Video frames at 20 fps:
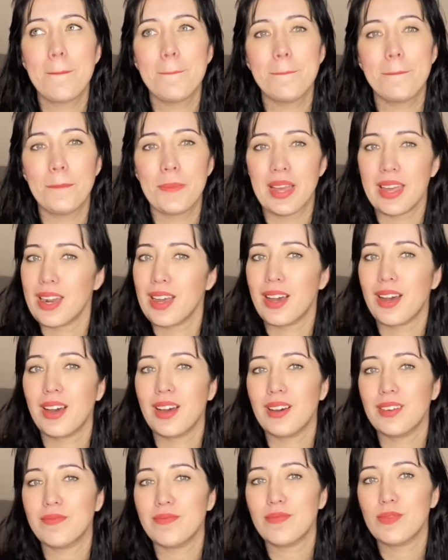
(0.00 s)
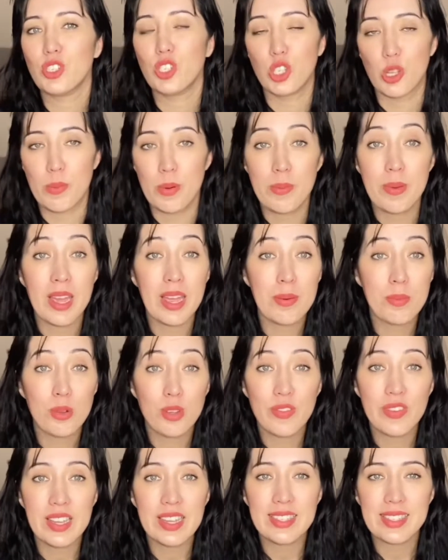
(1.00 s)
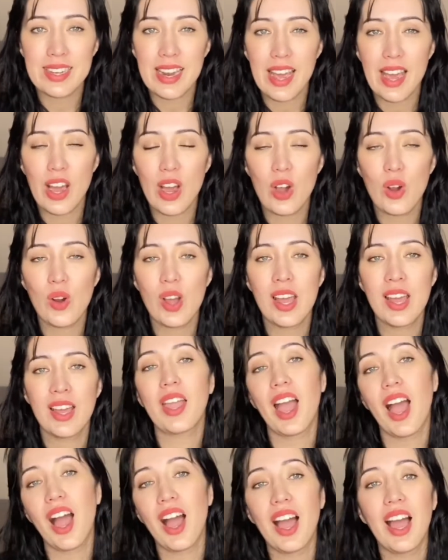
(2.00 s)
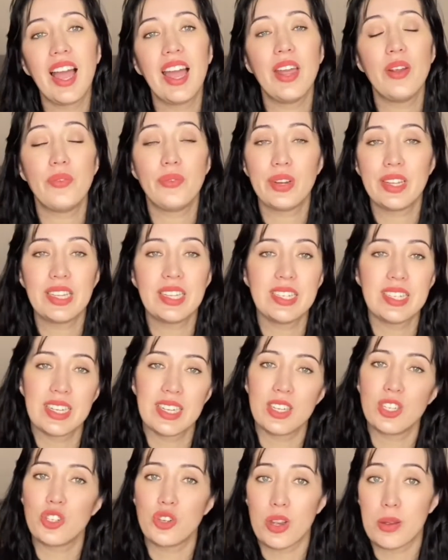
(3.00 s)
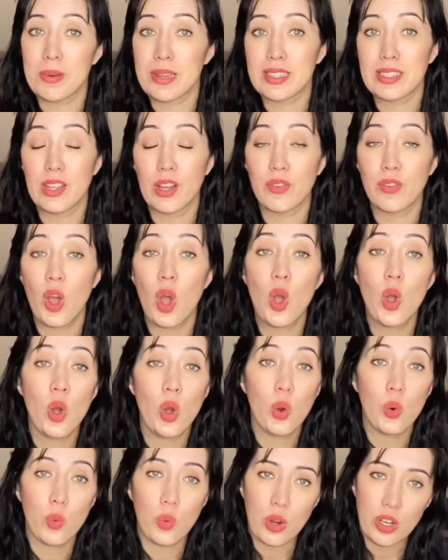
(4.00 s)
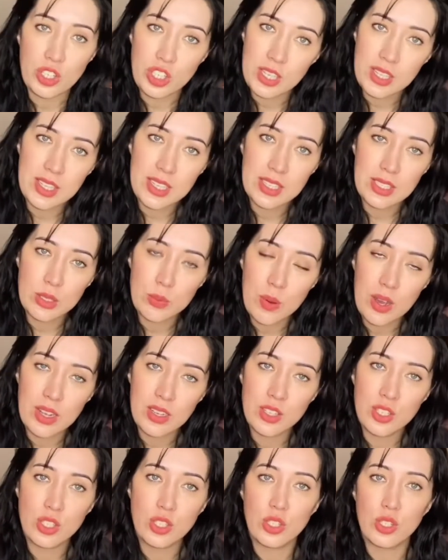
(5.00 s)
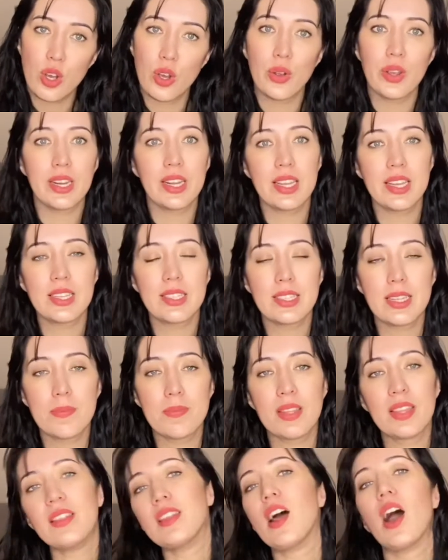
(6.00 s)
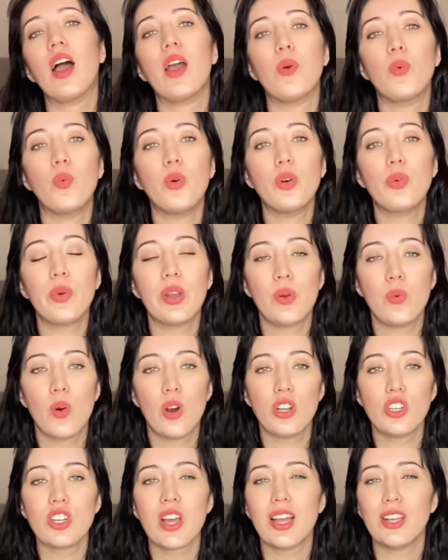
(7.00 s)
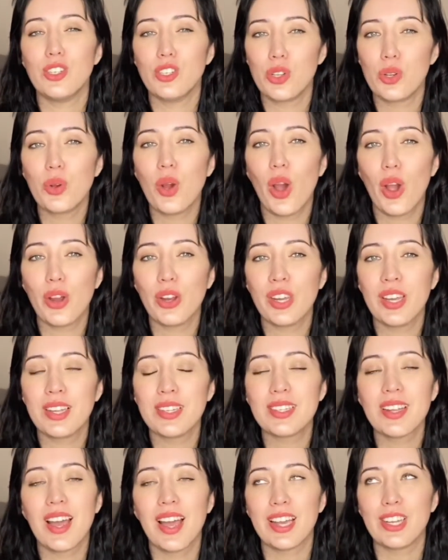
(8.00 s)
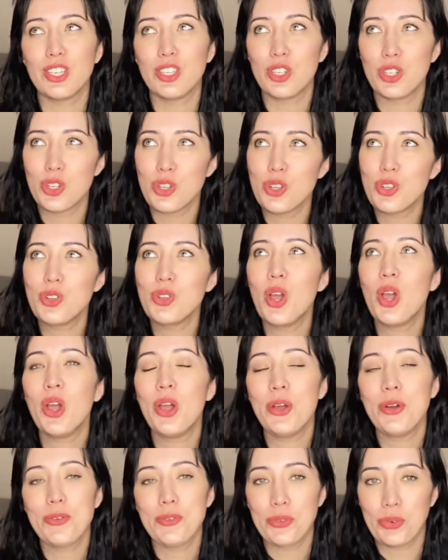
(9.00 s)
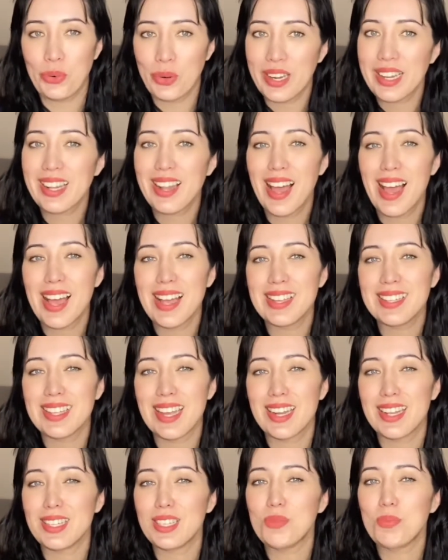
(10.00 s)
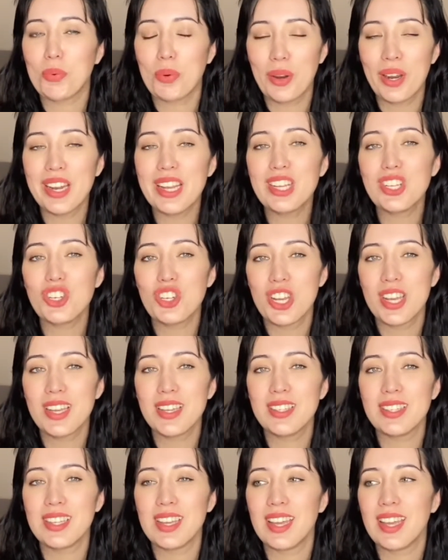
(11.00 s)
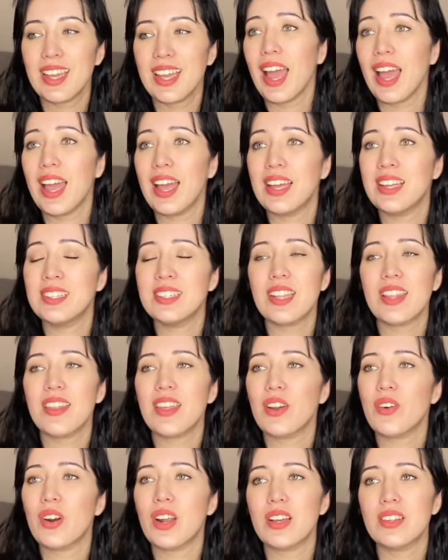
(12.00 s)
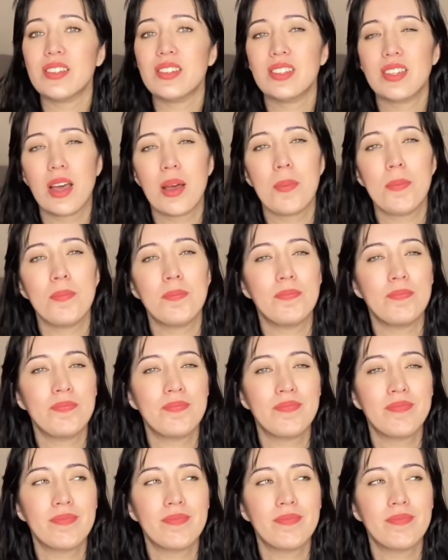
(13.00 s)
better Superman movies now. I really did enjoy myself watching this one, so it is something that I would rewatch. I do own it. I do realize that it's pretty cheesy, and there are some